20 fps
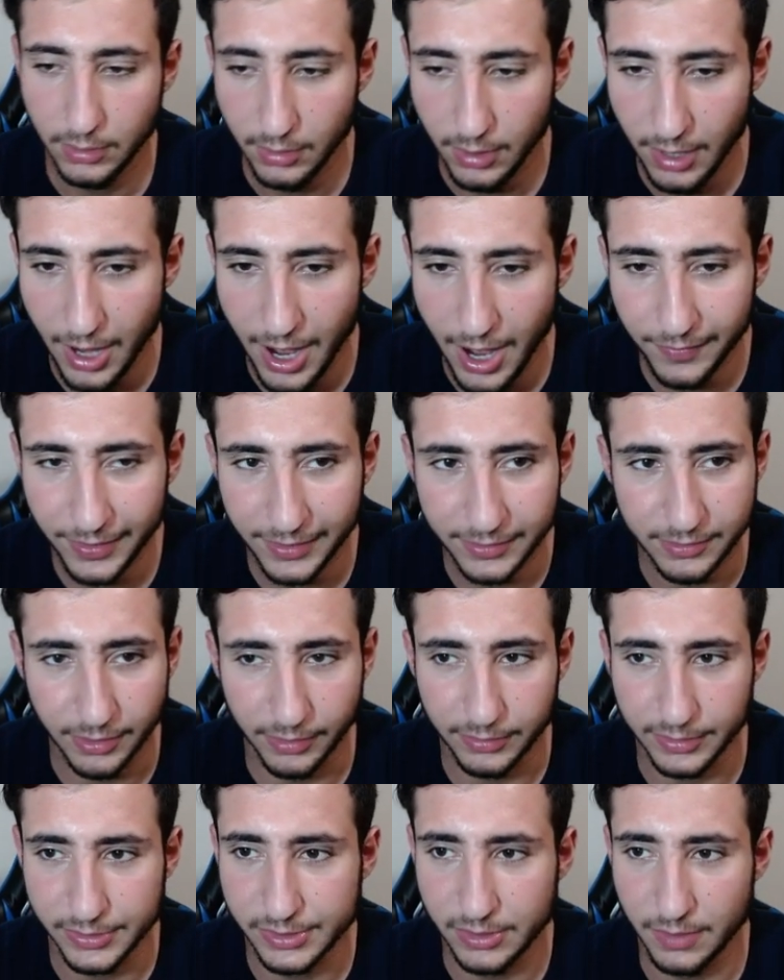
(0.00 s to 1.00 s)
I rate
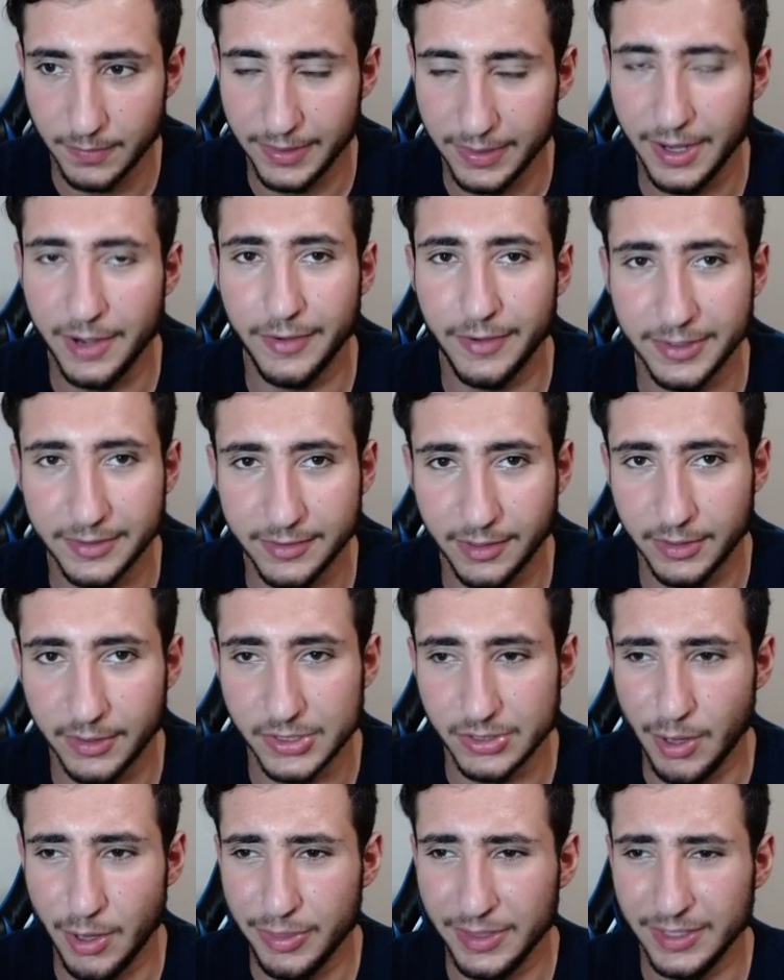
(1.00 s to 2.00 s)
Carrasco.
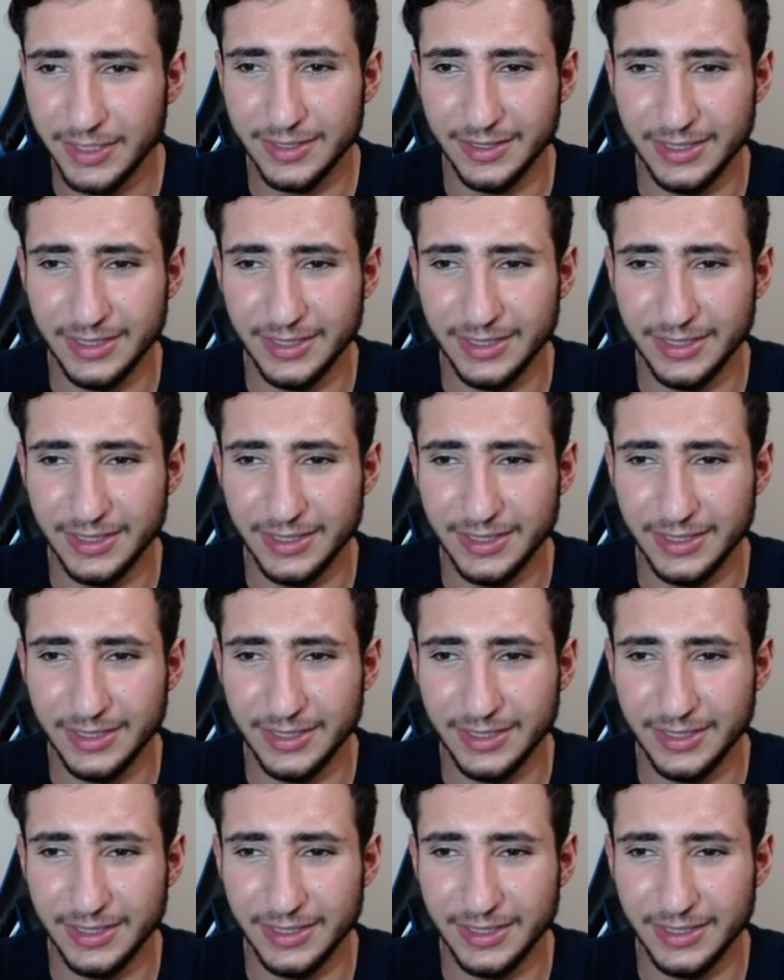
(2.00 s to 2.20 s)
I think